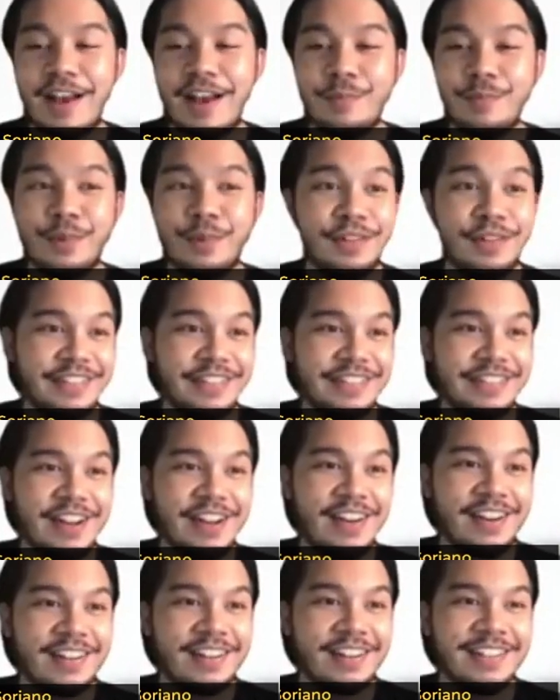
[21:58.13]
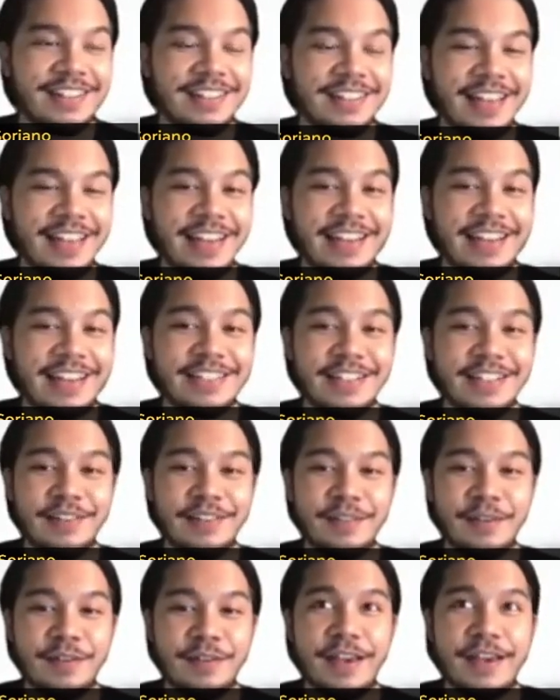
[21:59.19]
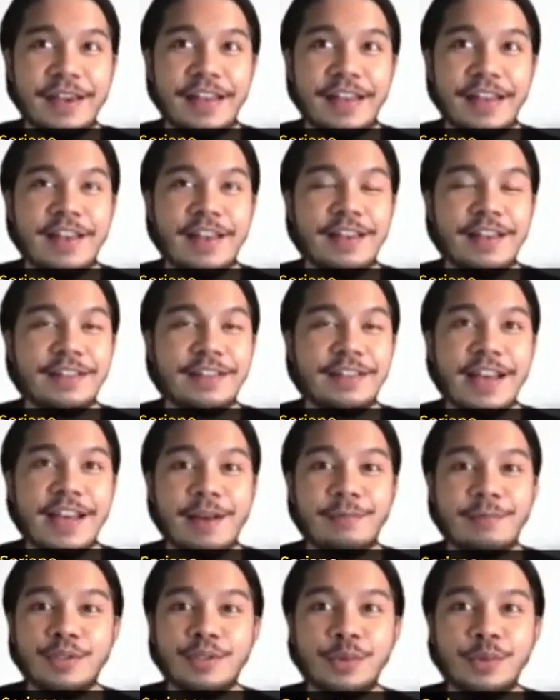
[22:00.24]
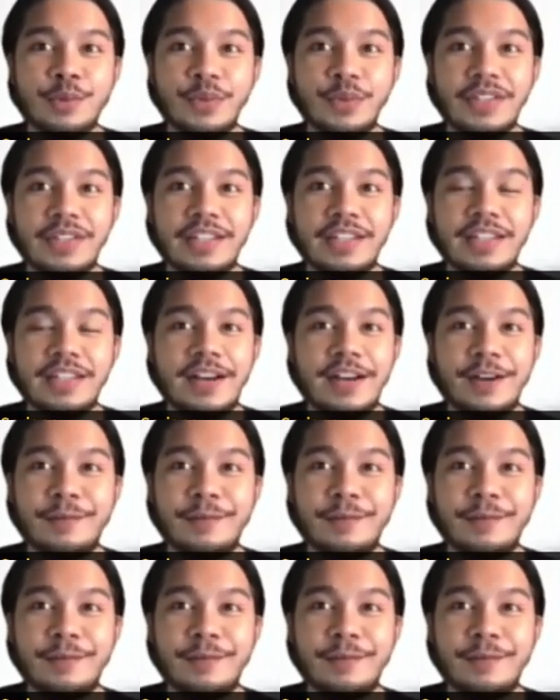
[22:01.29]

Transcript: will unlock, and it's absolutely